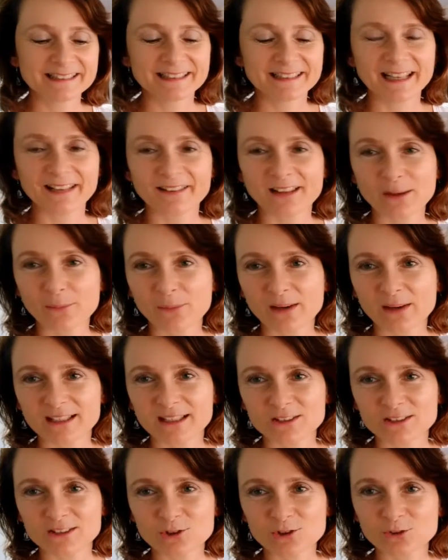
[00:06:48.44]
and that way
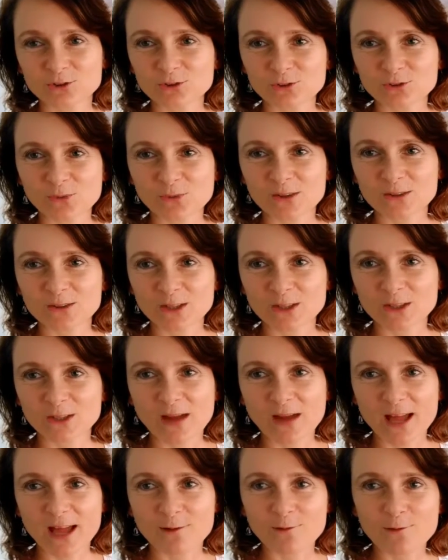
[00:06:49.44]
your children won't know
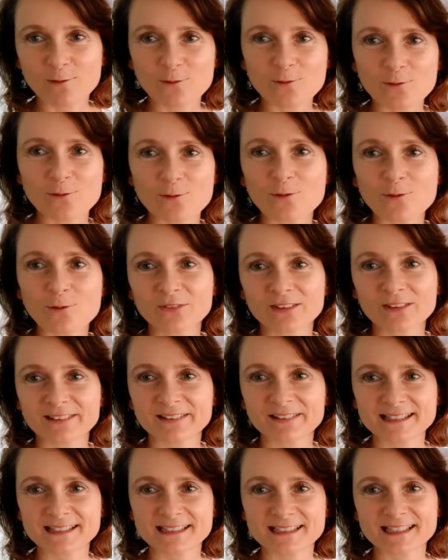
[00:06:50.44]
at all that
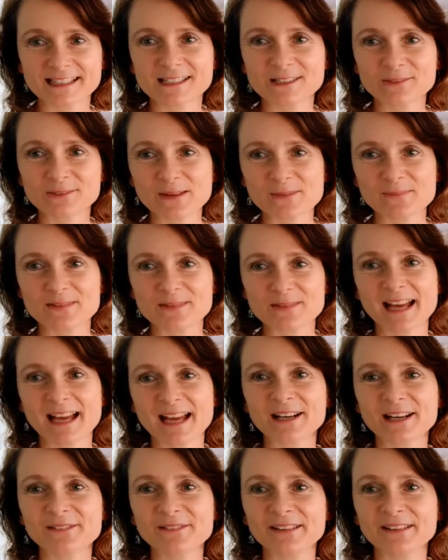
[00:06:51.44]
there's any sweet
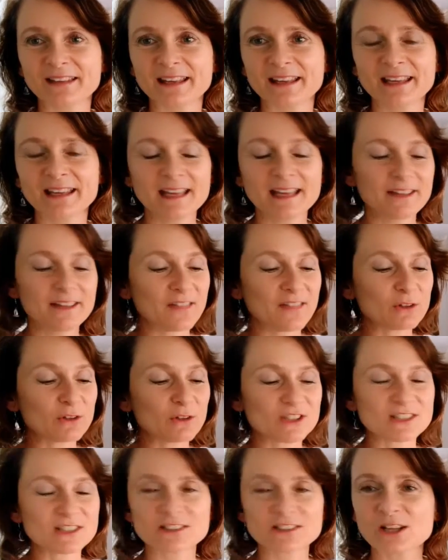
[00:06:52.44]
potato in there. They'll
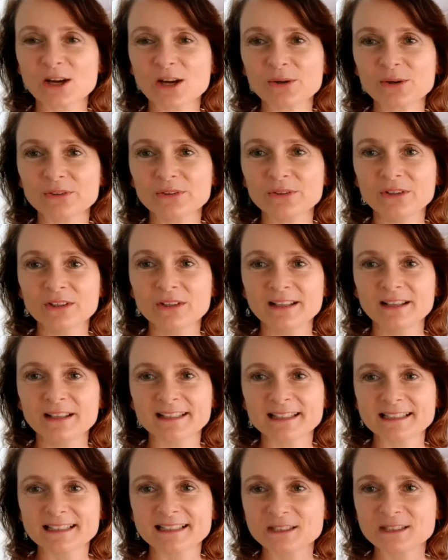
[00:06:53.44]
just know that
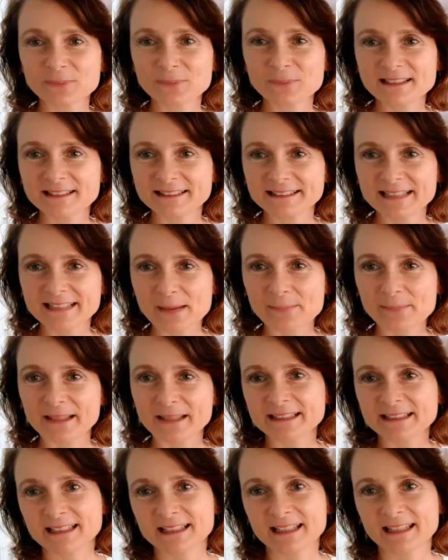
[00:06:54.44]
it's sweet and
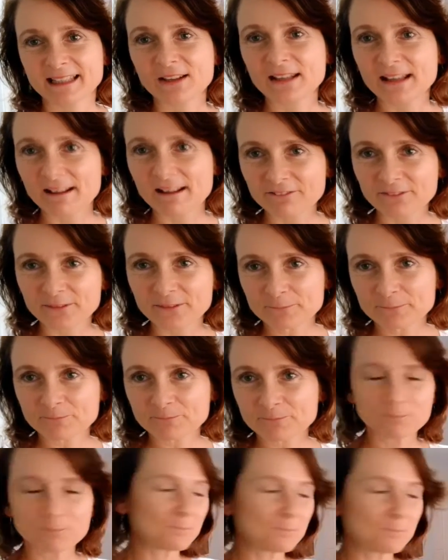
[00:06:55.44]
yummy, and they'll love them.
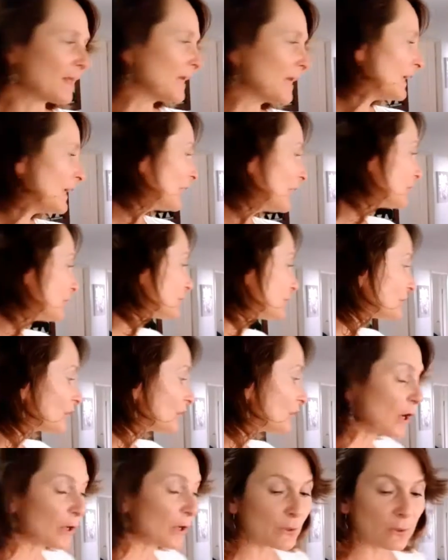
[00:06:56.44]

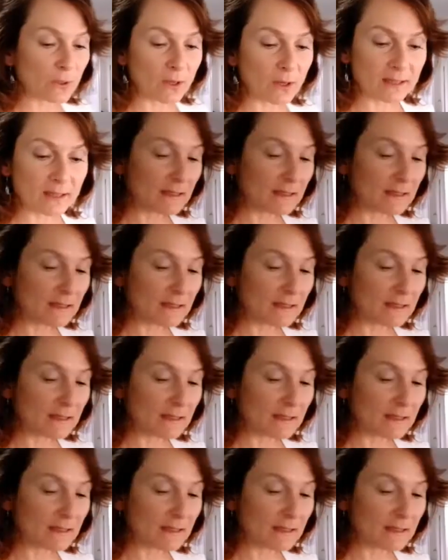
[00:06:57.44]
So